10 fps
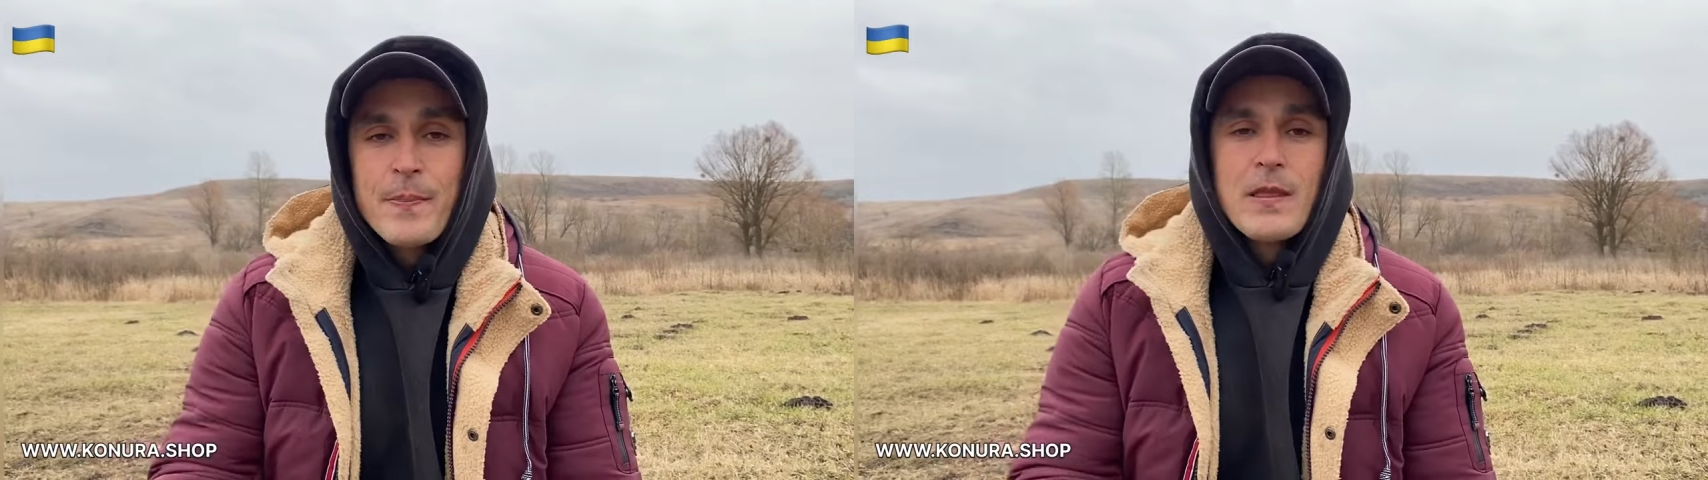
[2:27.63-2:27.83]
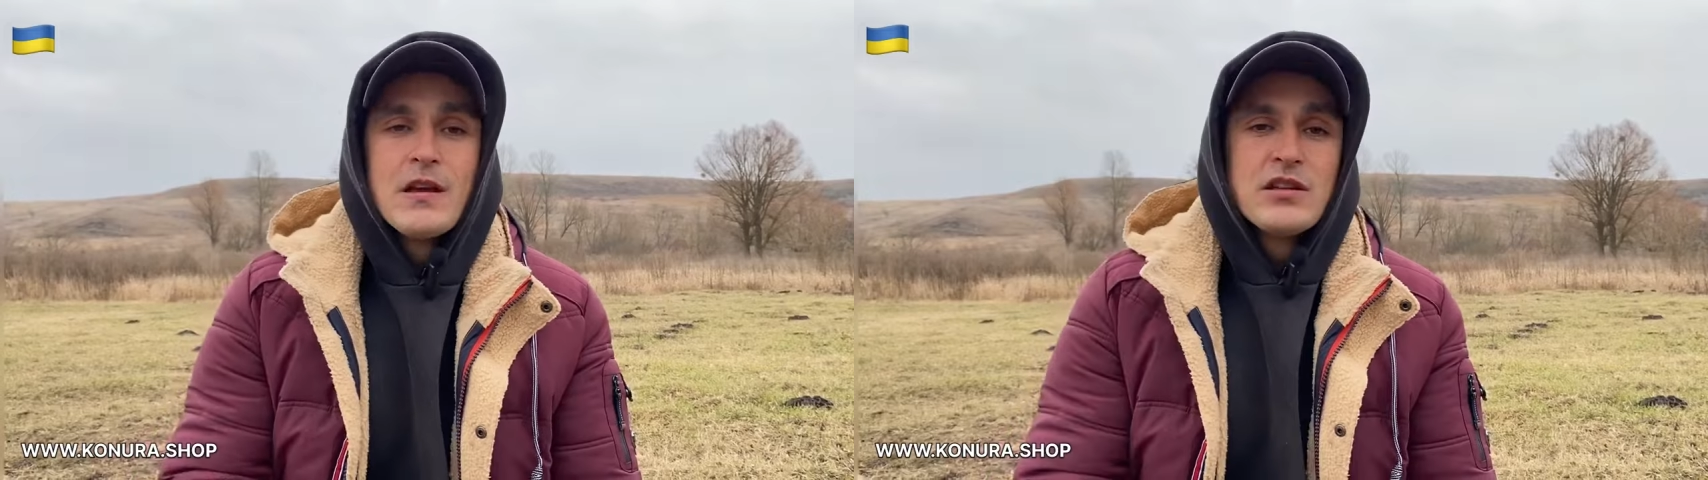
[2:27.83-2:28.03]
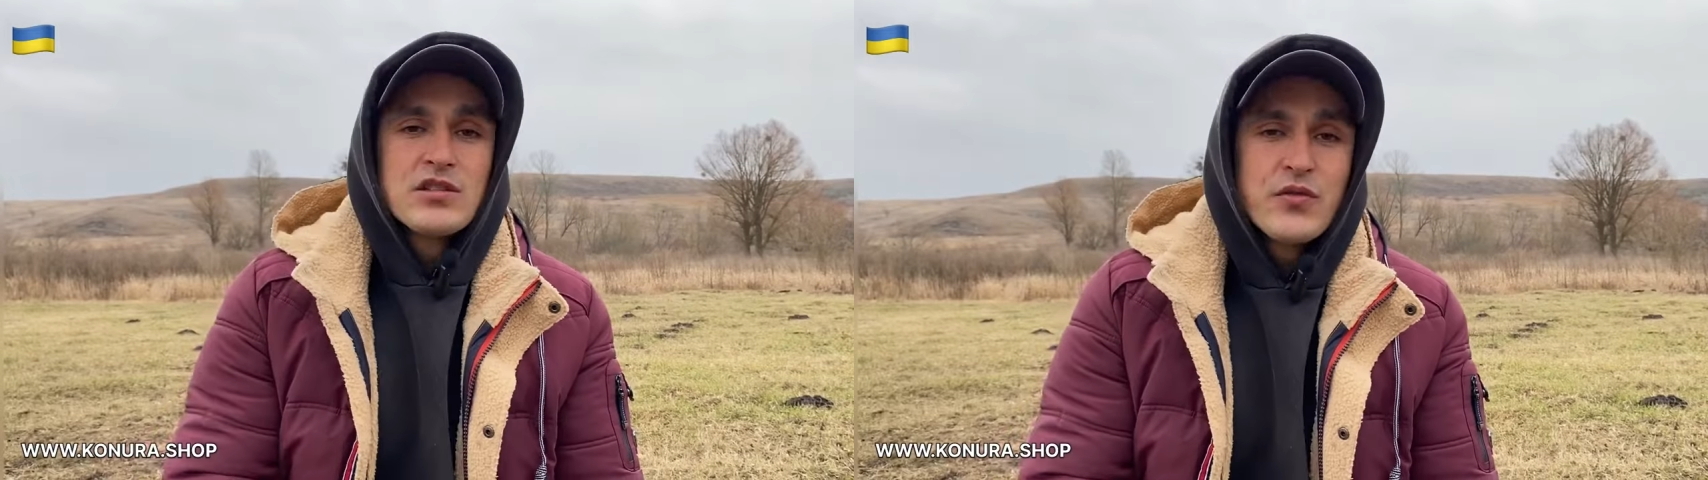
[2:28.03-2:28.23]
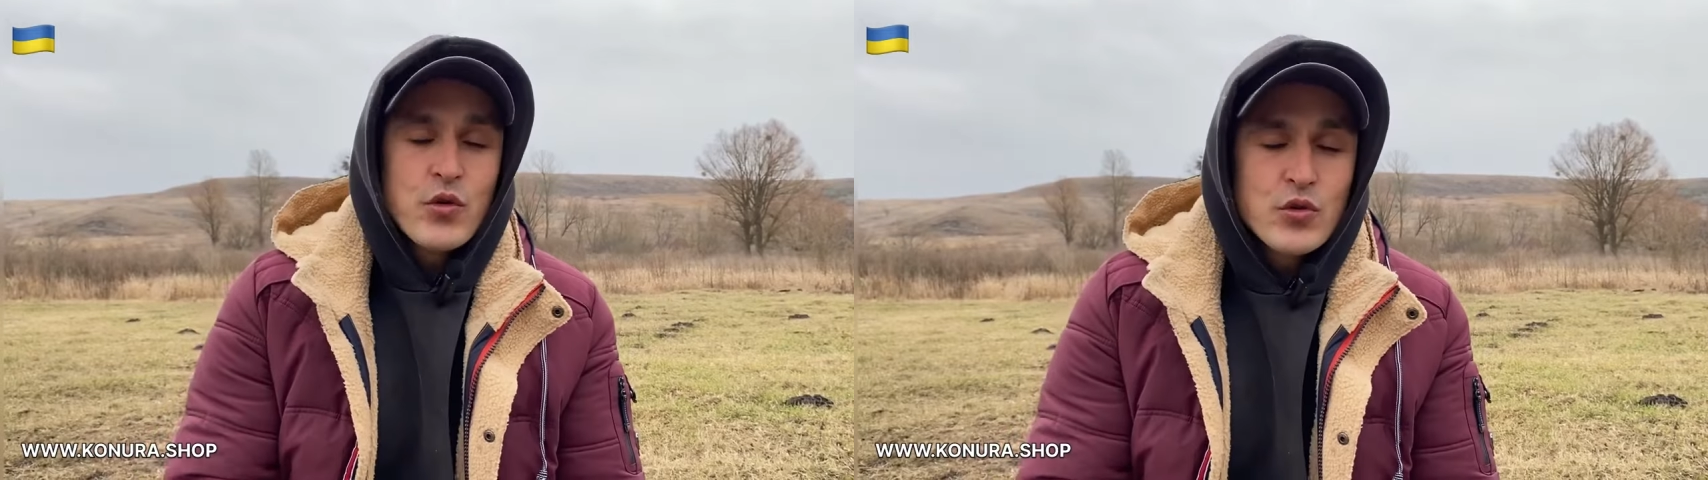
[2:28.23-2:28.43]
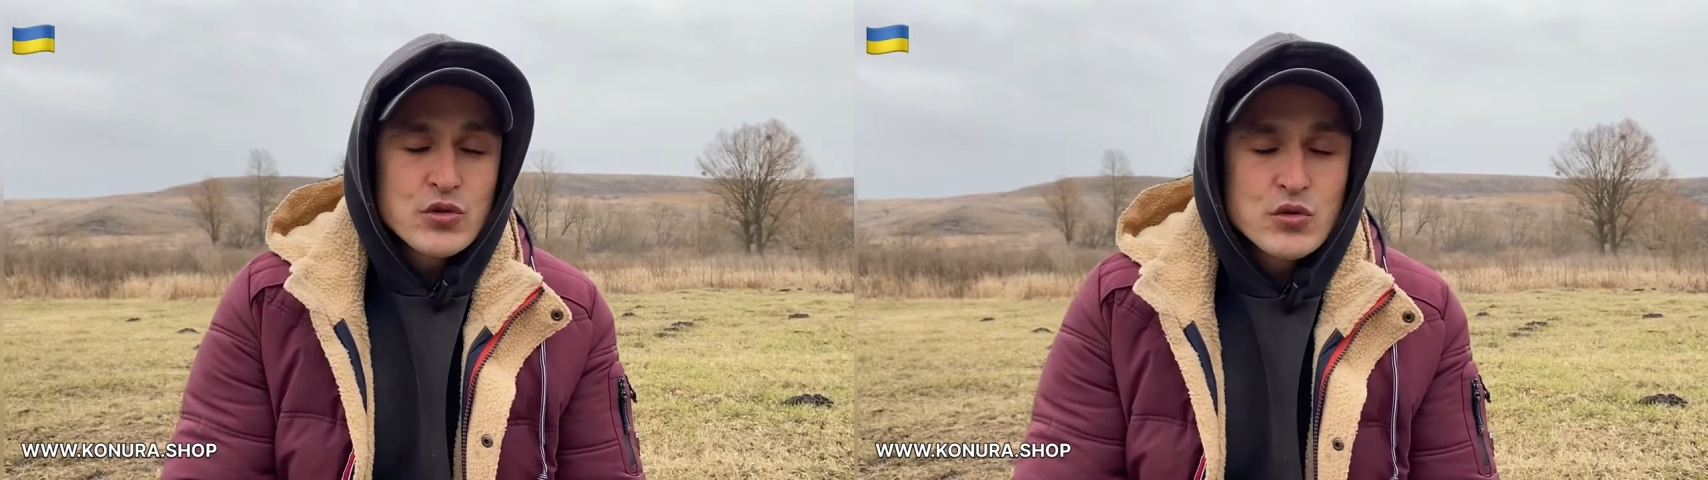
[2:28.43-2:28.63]
focus
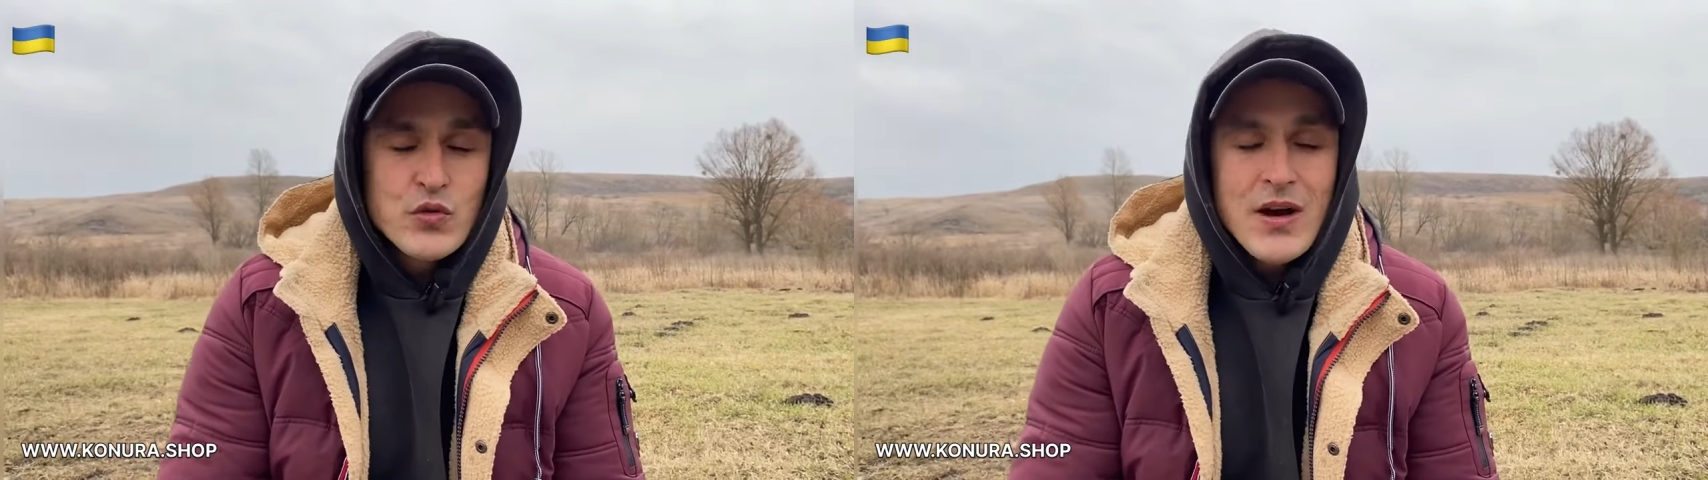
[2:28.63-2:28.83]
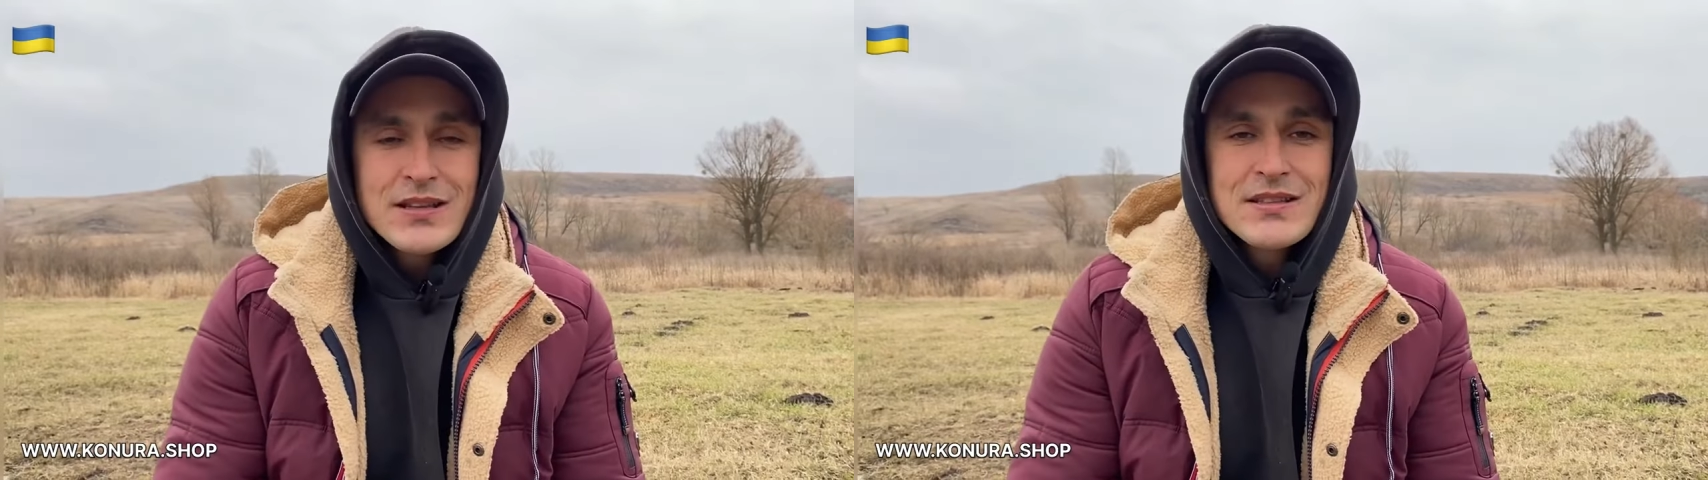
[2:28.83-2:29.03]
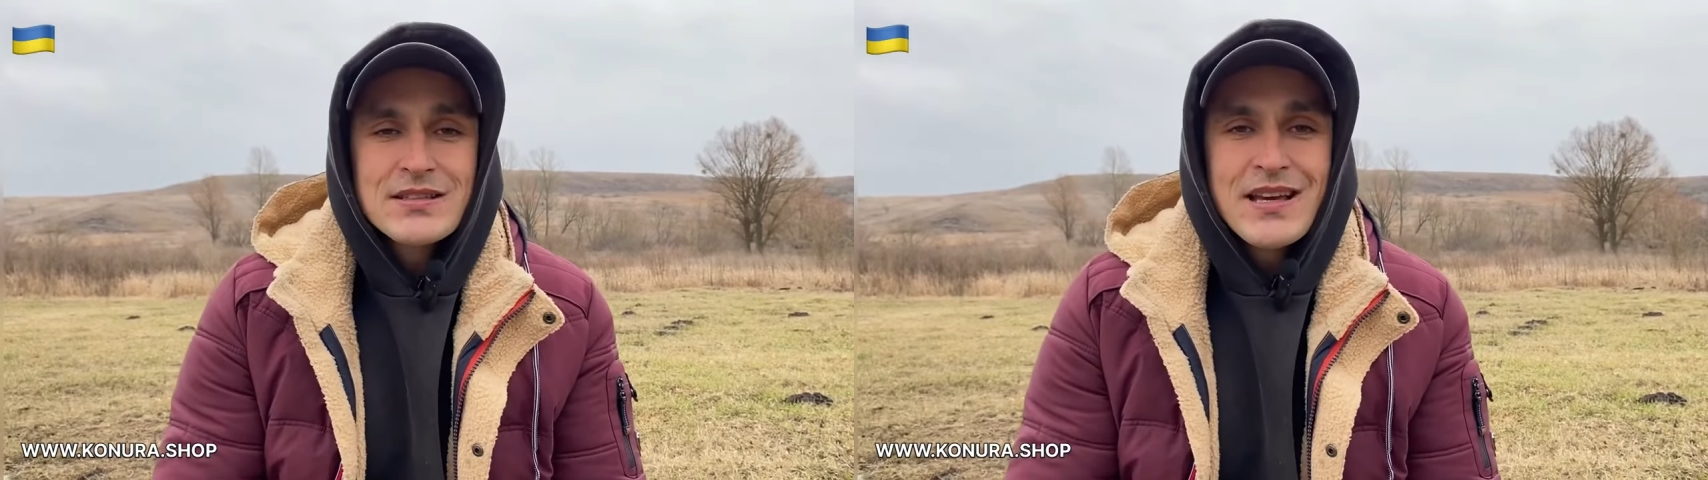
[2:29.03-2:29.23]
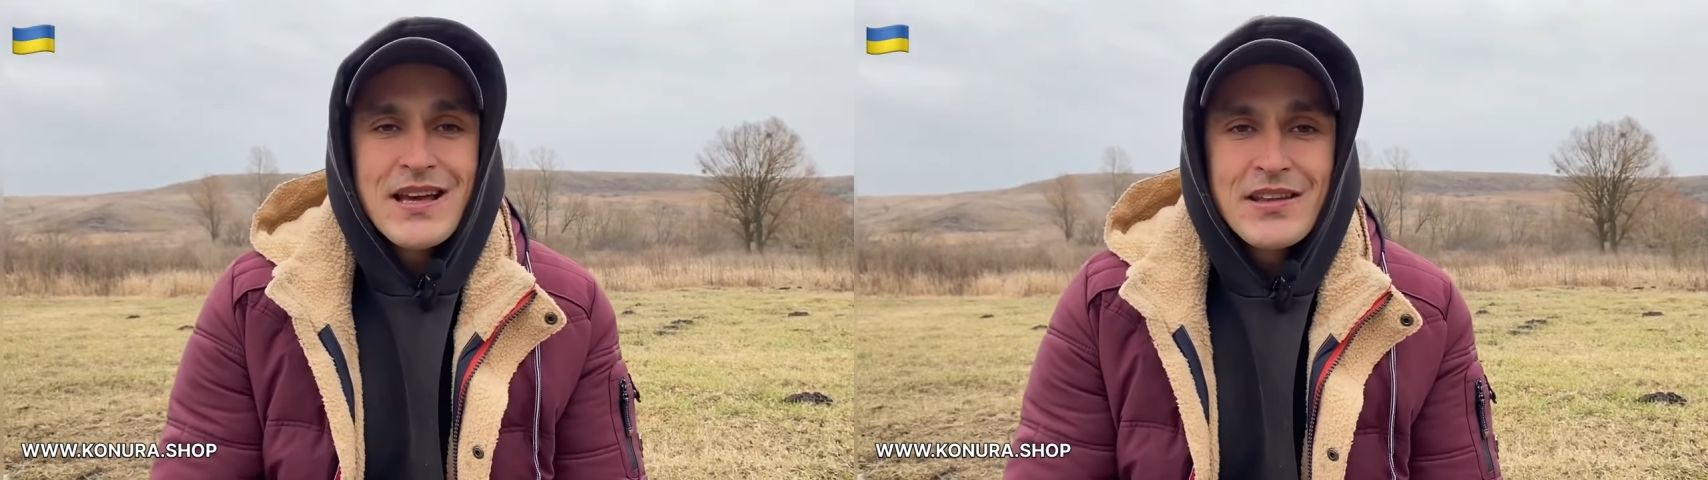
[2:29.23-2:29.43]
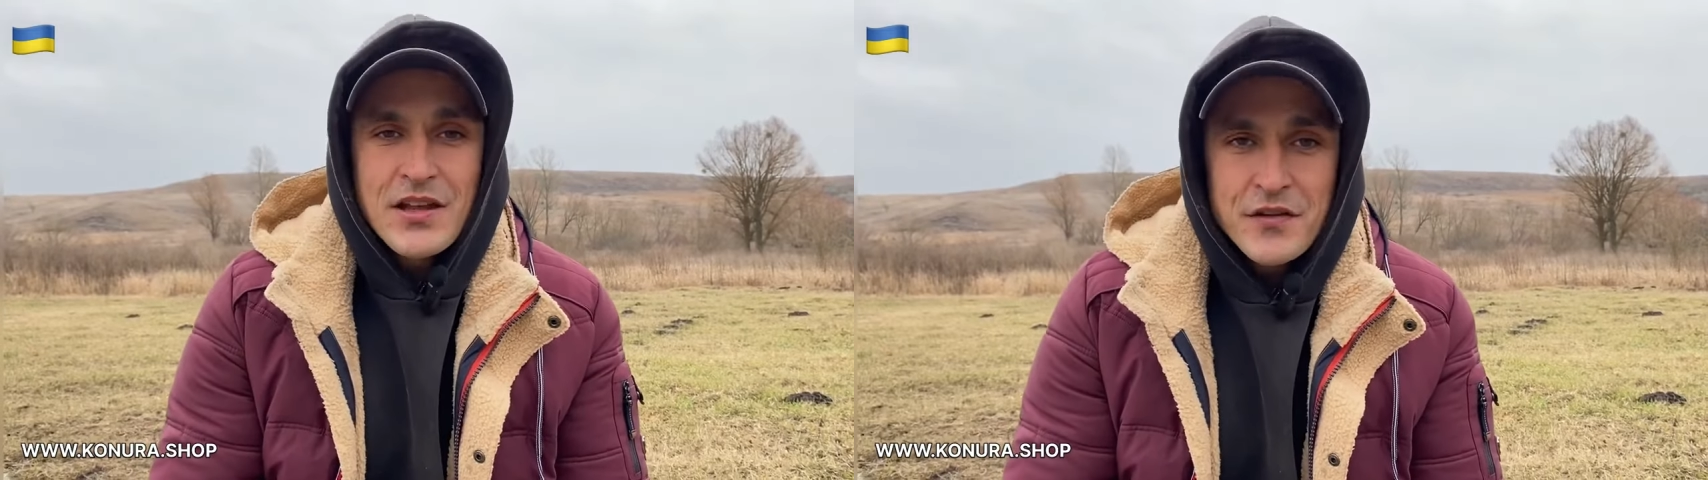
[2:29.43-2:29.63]
on you.
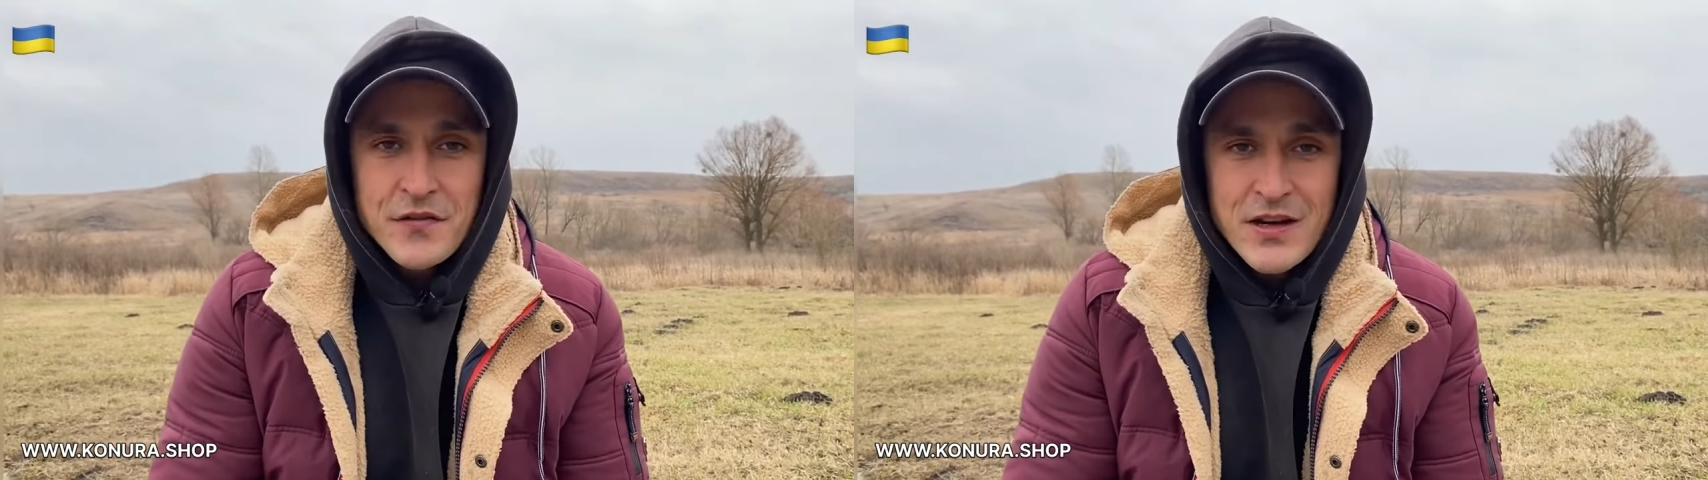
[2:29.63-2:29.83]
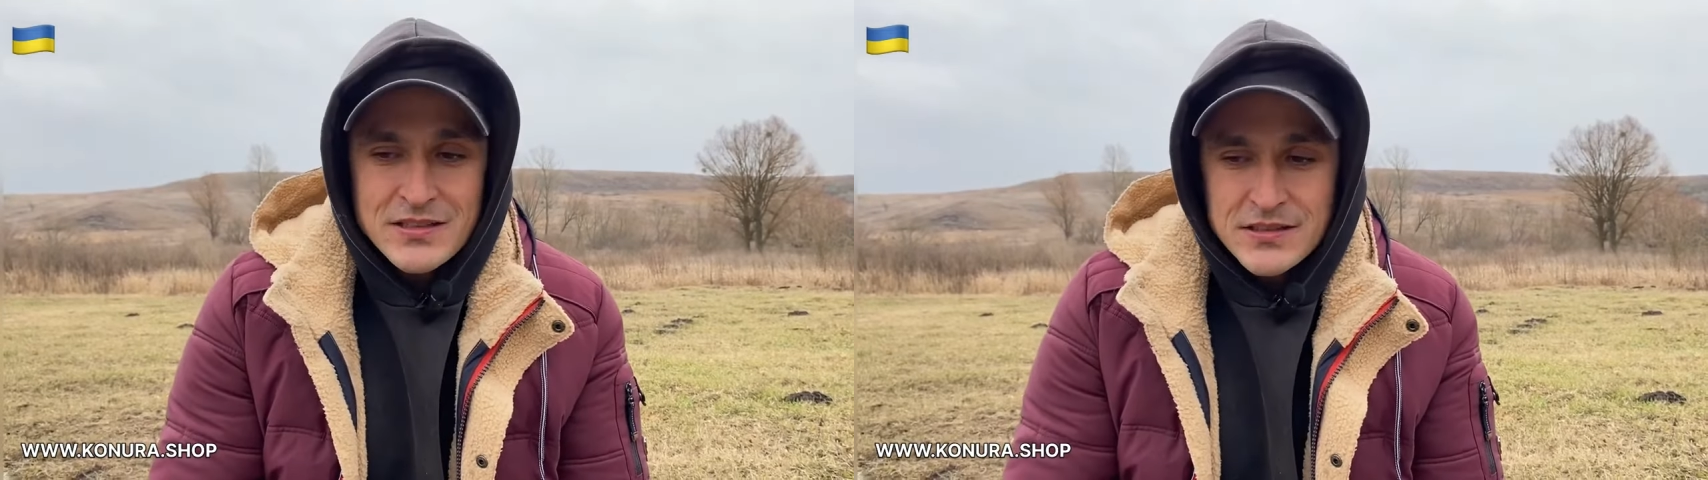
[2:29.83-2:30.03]
And the main